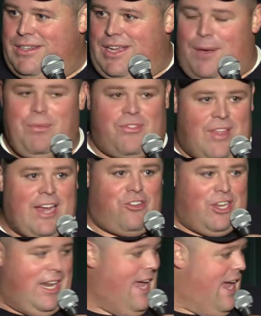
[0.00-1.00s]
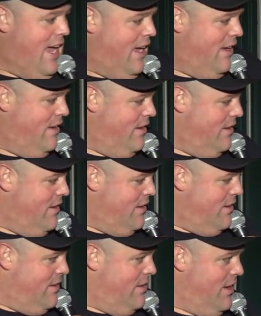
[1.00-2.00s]
I'm section A,
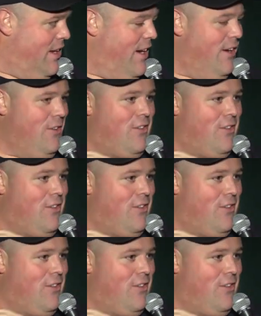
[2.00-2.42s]
you know.